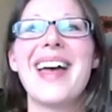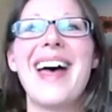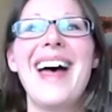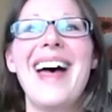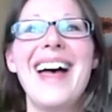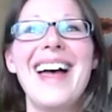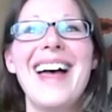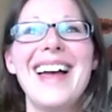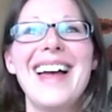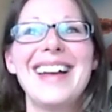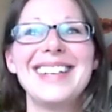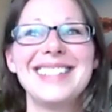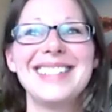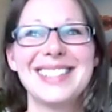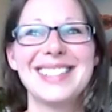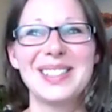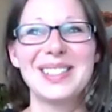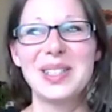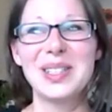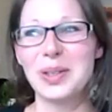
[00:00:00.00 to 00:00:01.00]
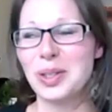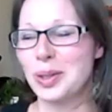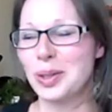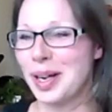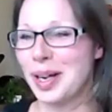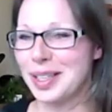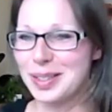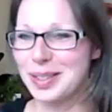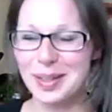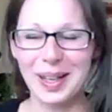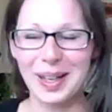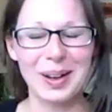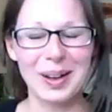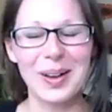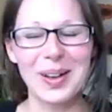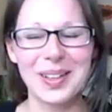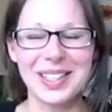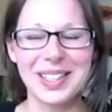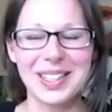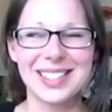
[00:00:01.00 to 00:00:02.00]
and so trans like
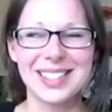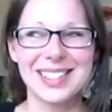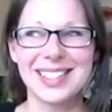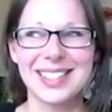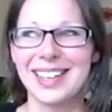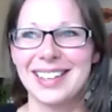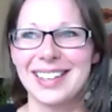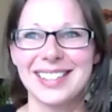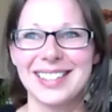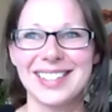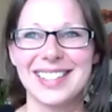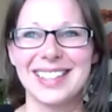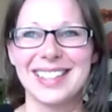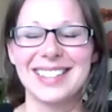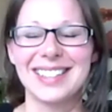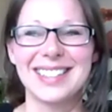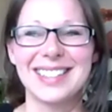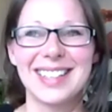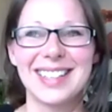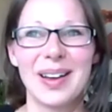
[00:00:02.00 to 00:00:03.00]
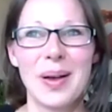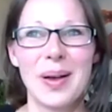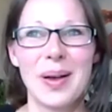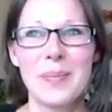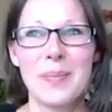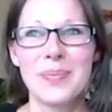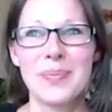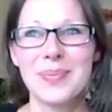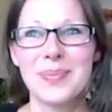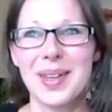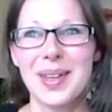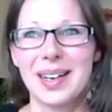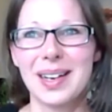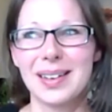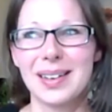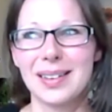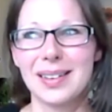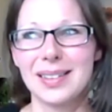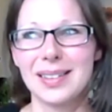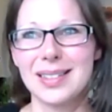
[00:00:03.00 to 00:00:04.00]
all these things and
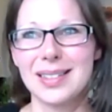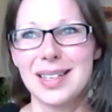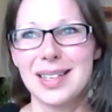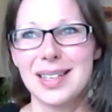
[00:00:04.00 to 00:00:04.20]
and